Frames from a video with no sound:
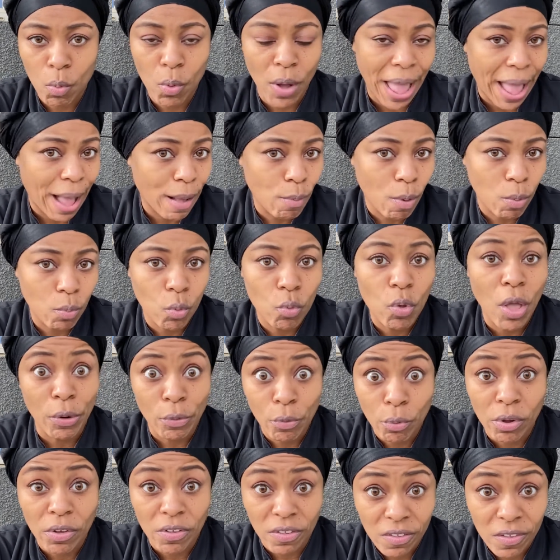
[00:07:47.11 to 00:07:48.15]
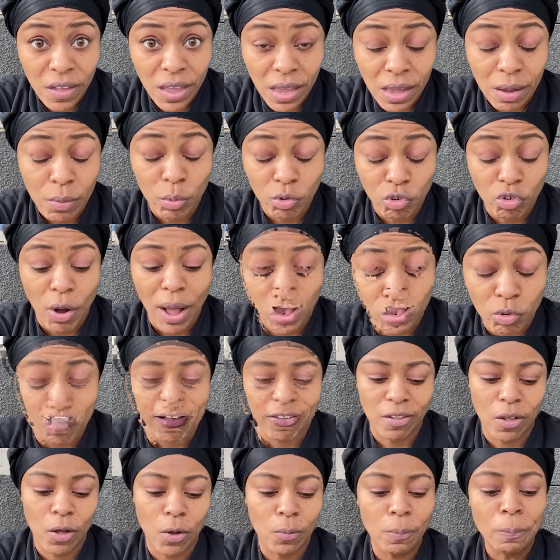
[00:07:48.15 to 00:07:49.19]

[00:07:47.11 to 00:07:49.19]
out my room, and you can see with your eyes. So